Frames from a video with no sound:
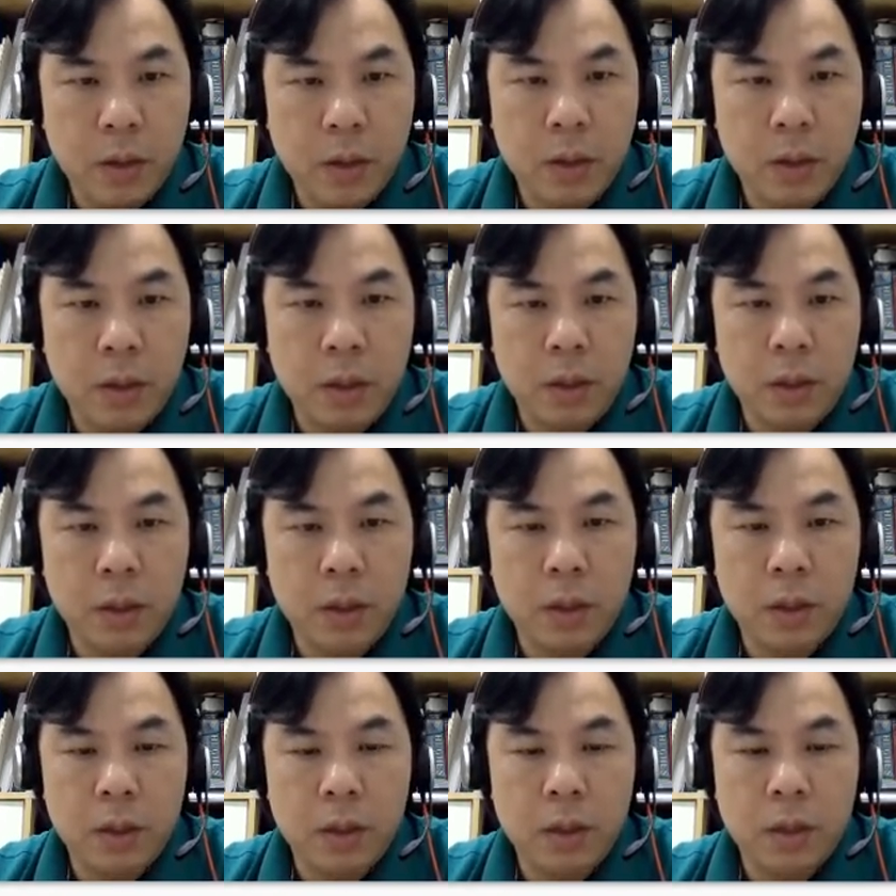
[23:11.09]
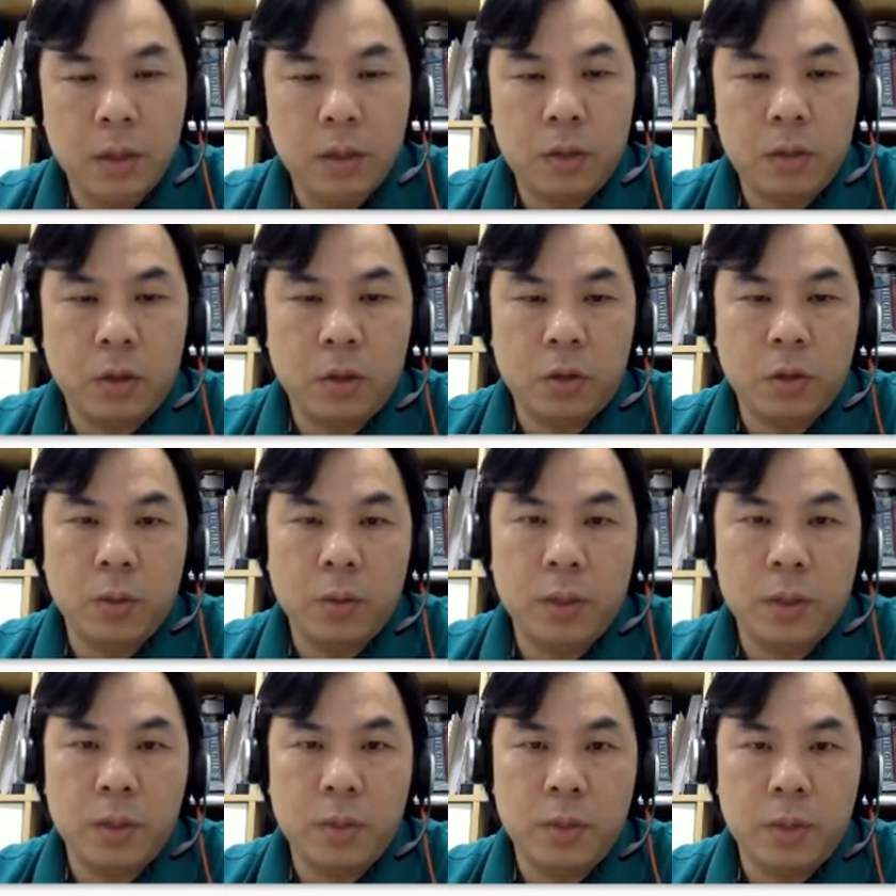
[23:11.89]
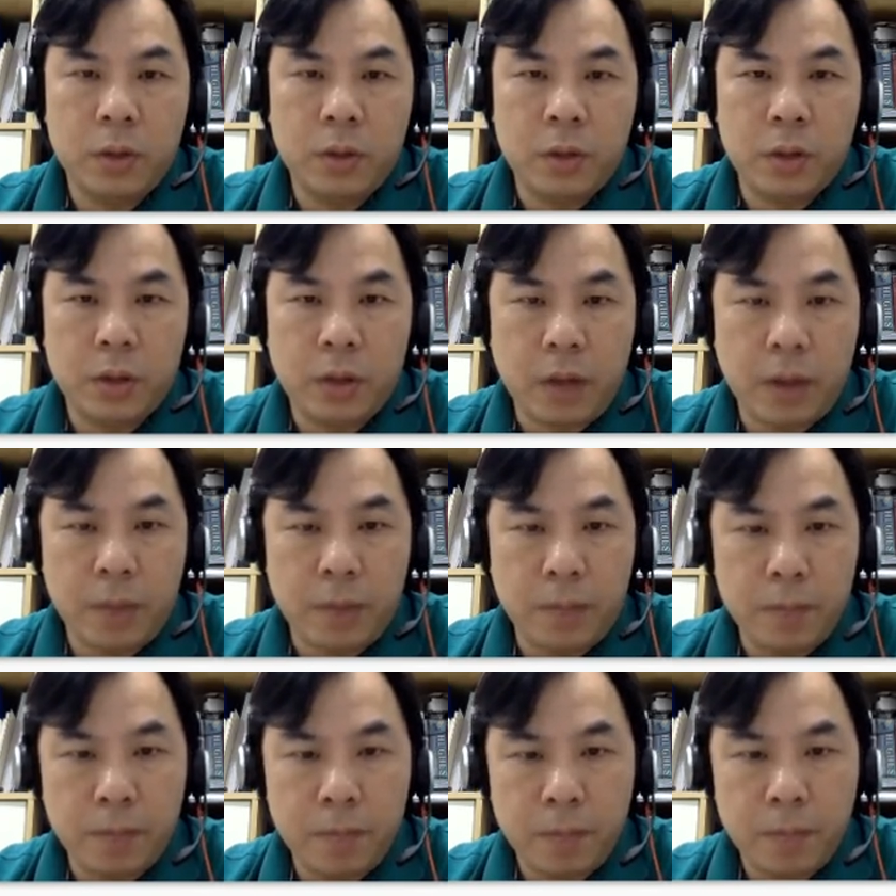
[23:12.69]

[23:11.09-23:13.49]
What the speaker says: the transformation matrix M